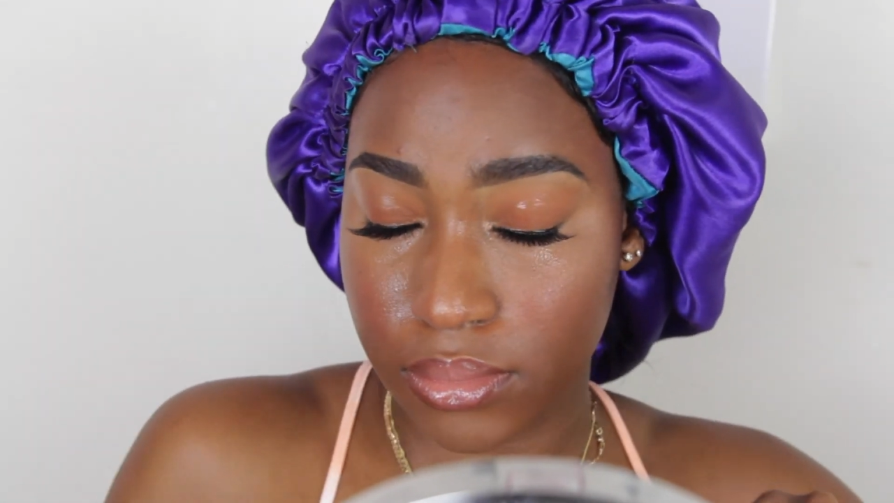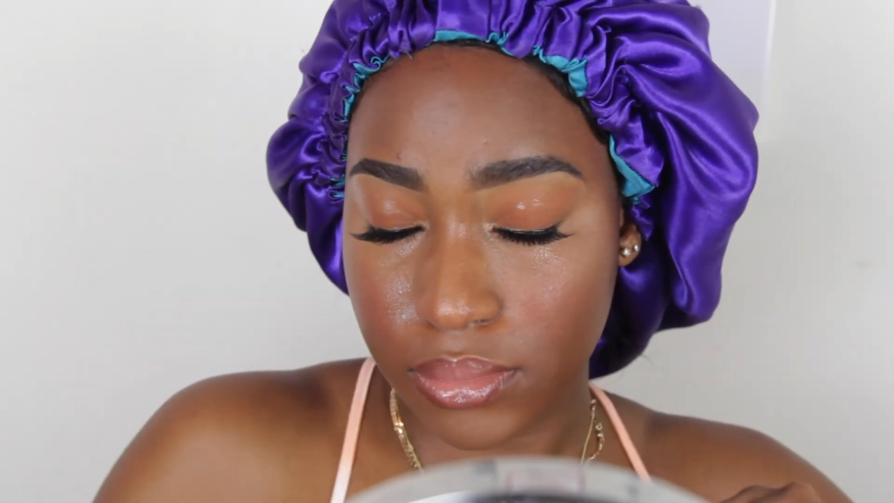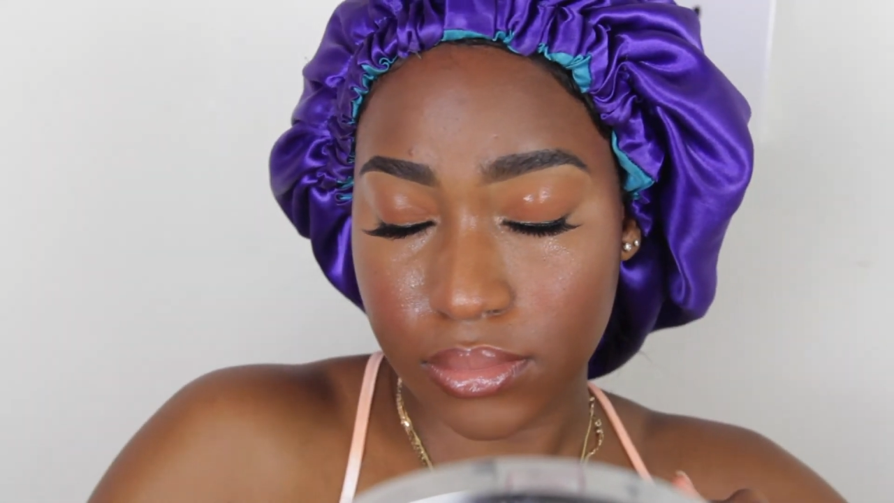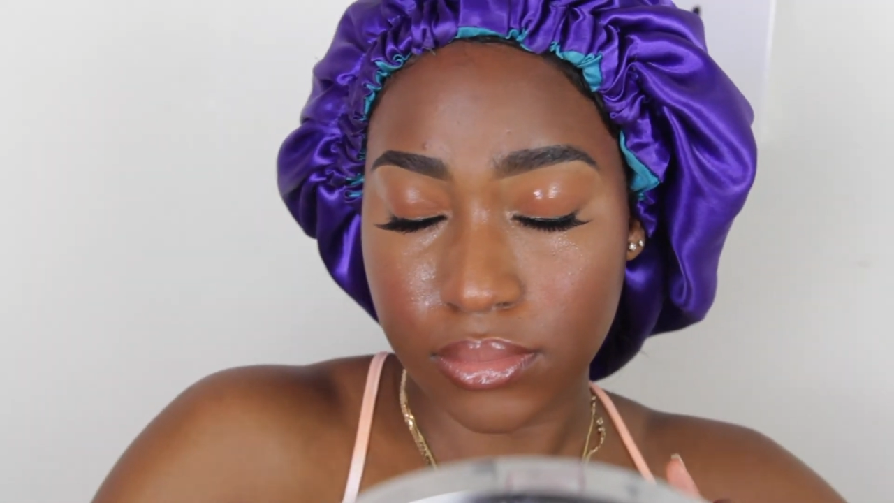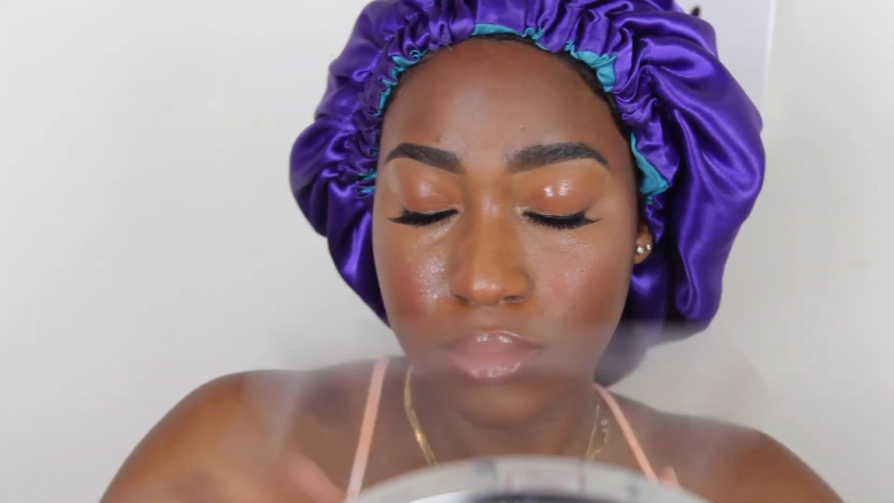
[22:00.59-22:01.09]

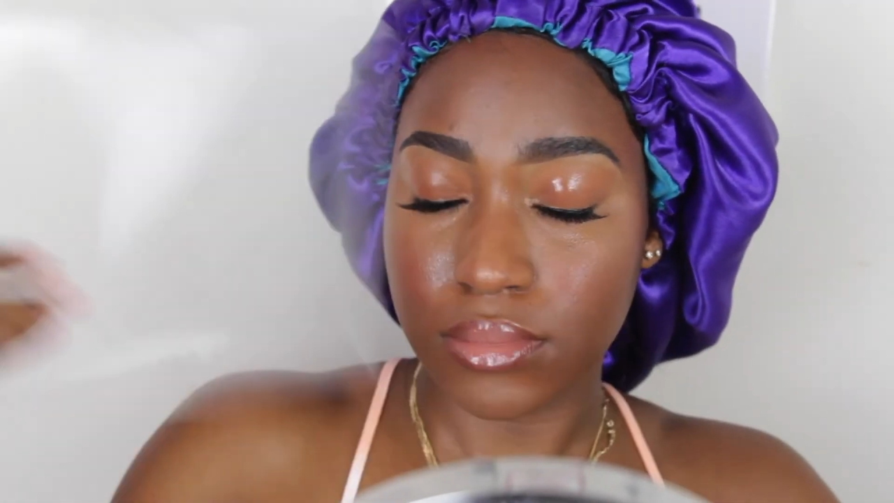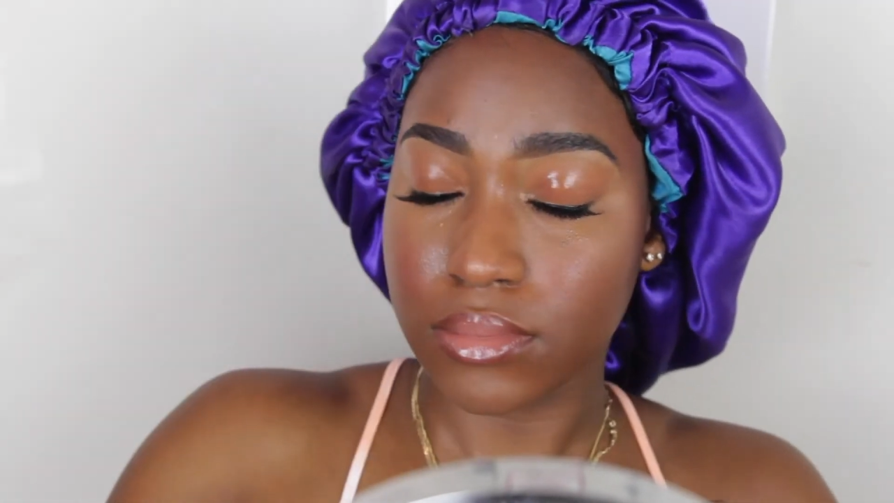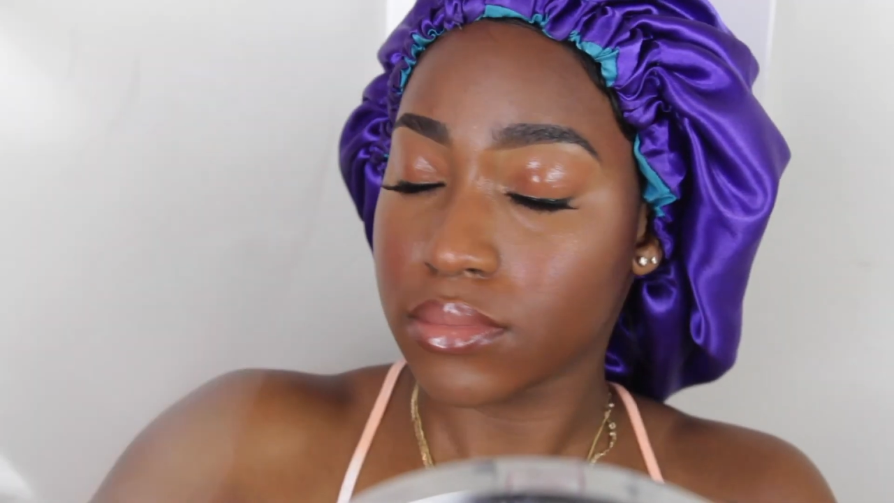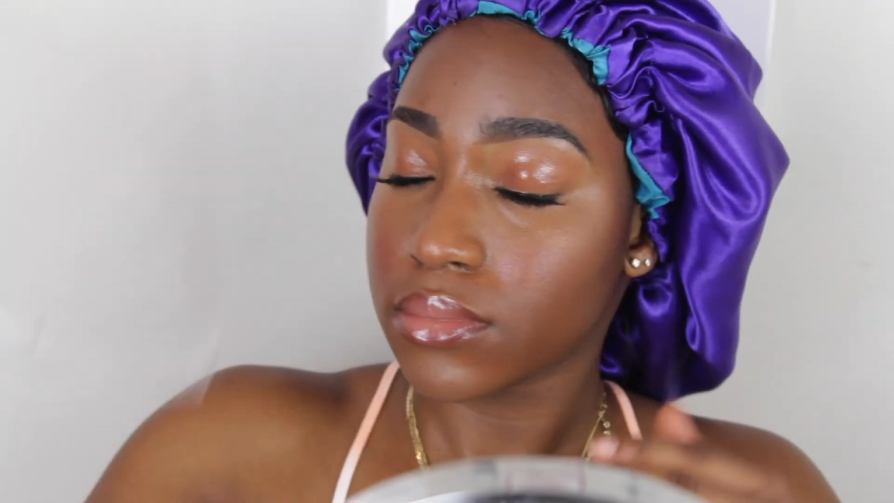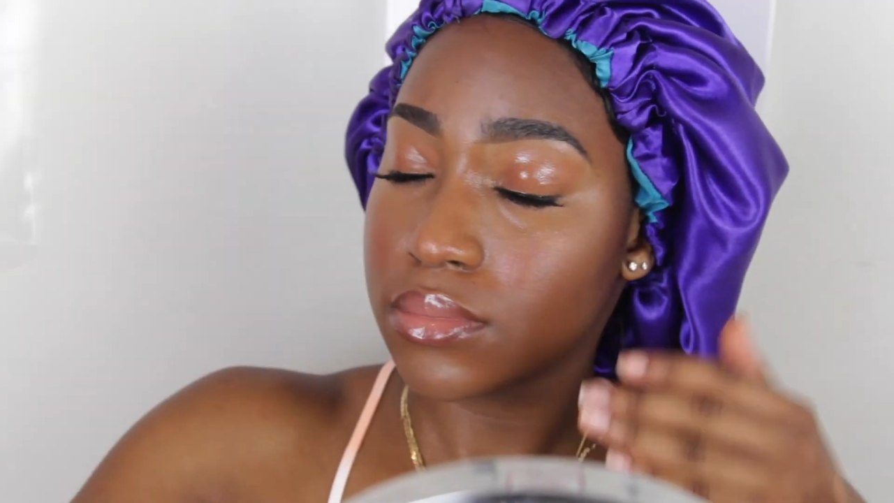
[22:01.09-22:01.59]
your setting
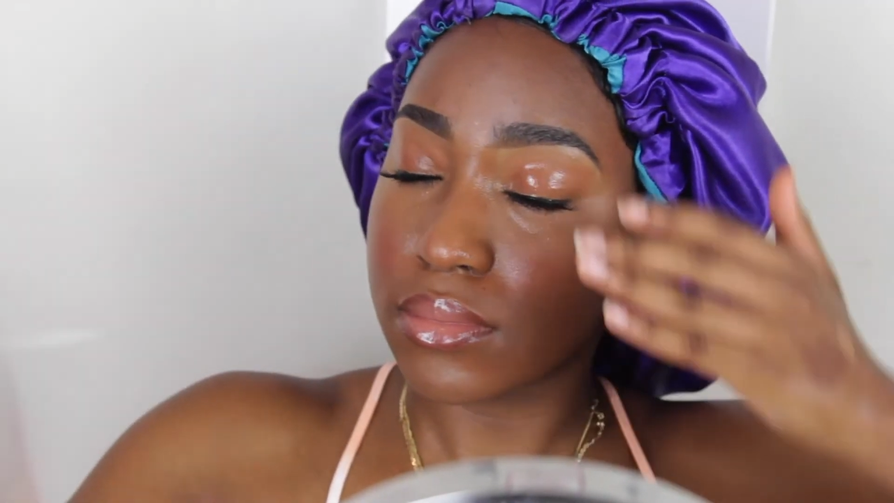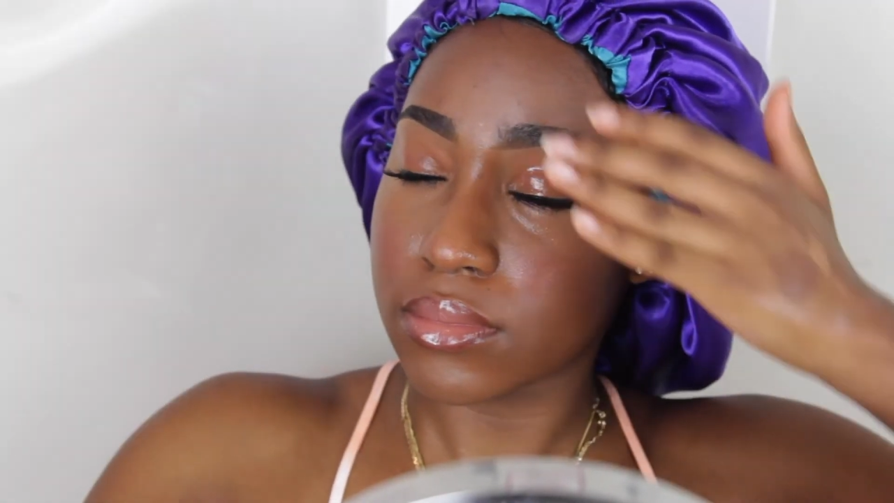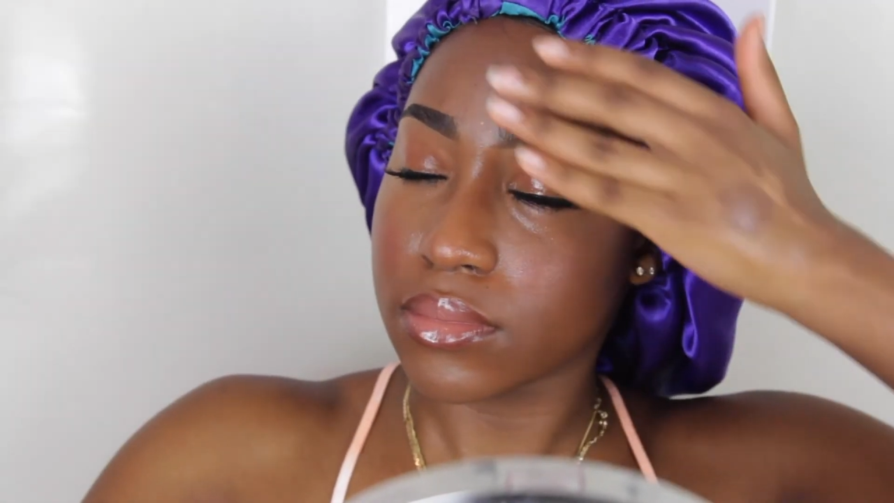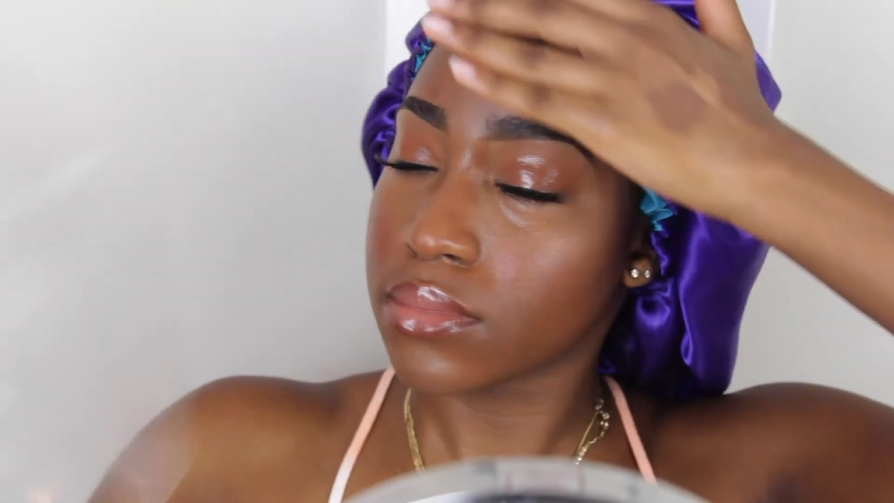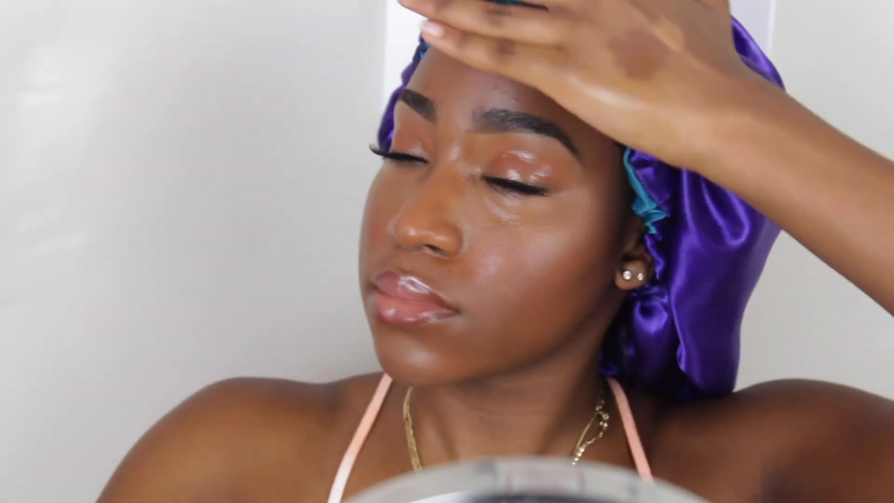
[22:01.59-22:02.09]
spray
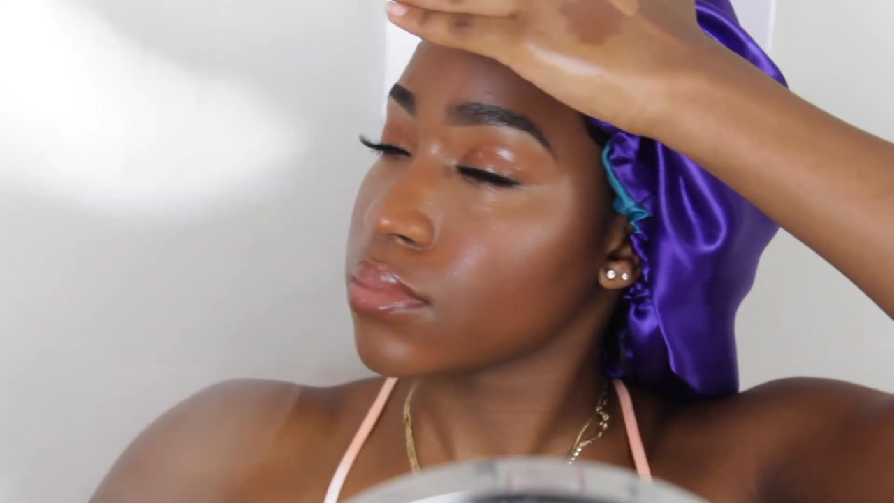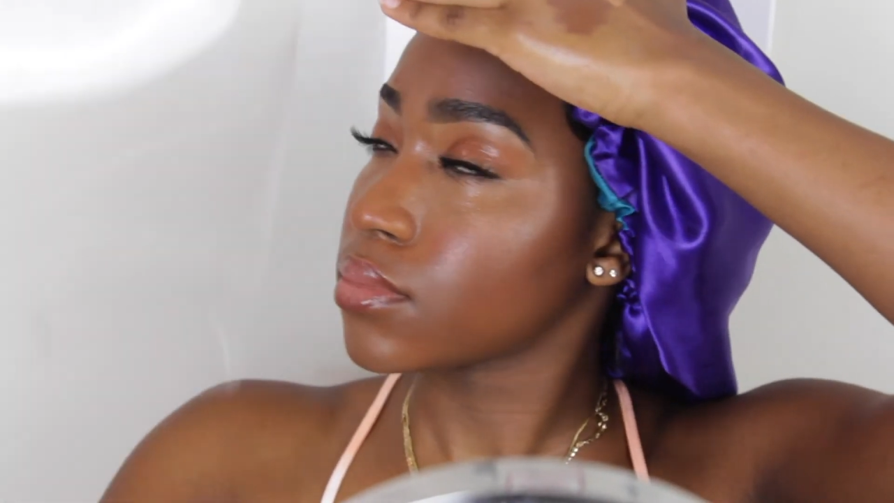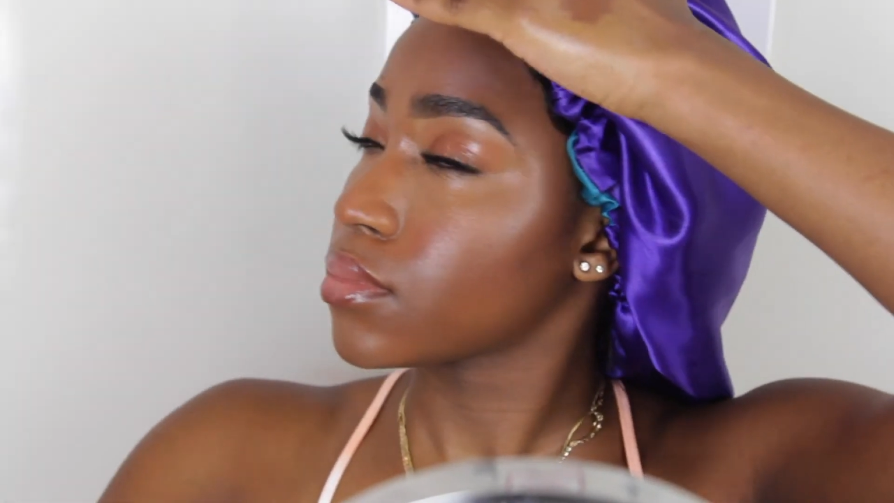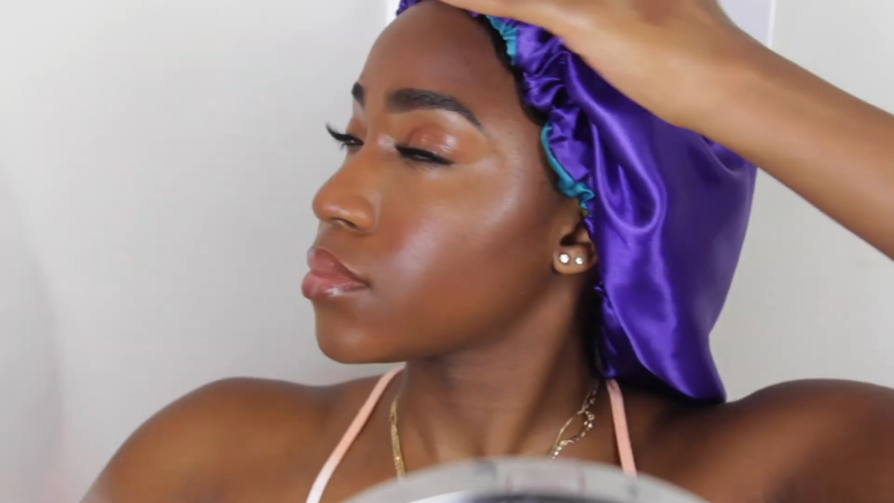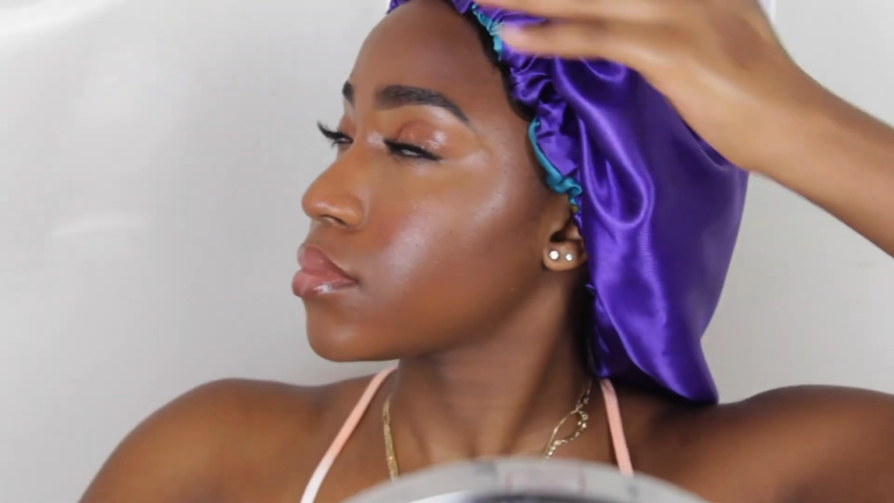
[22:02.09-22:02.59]
this close
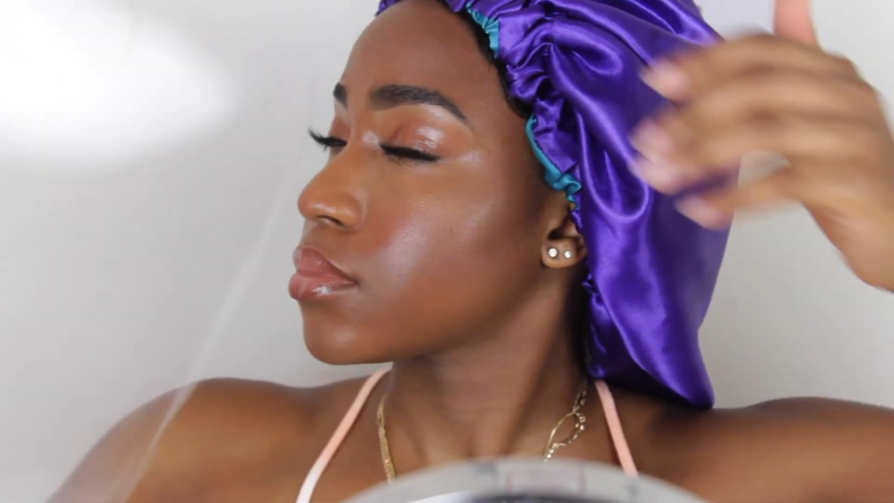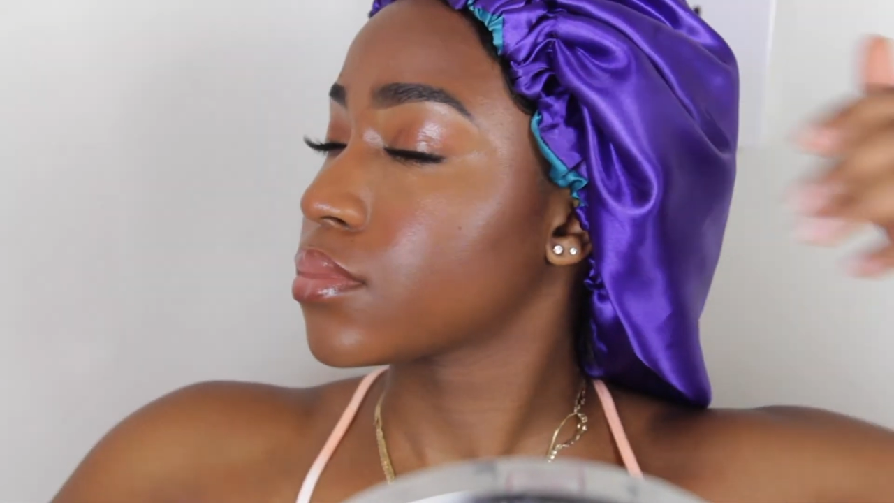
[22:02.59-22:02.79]
to your eyes.